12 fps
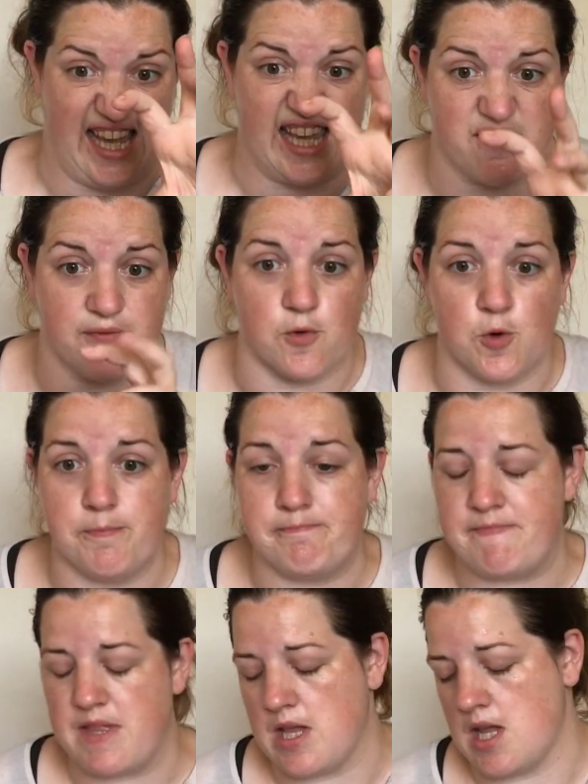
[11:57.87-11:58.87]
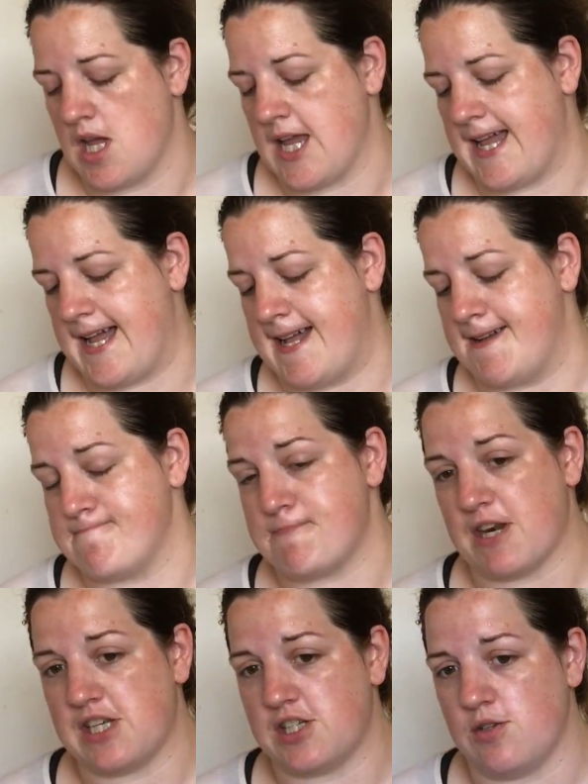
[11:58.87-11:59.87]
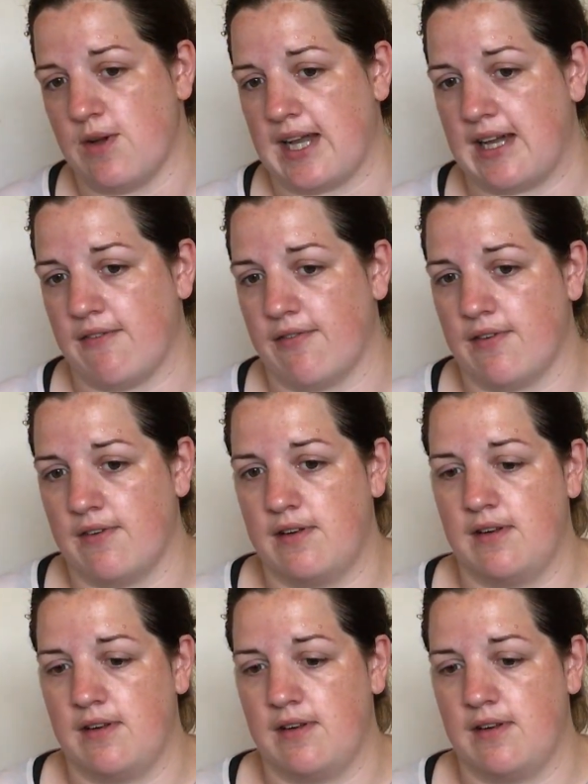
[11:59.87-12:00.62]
cake form, but I do have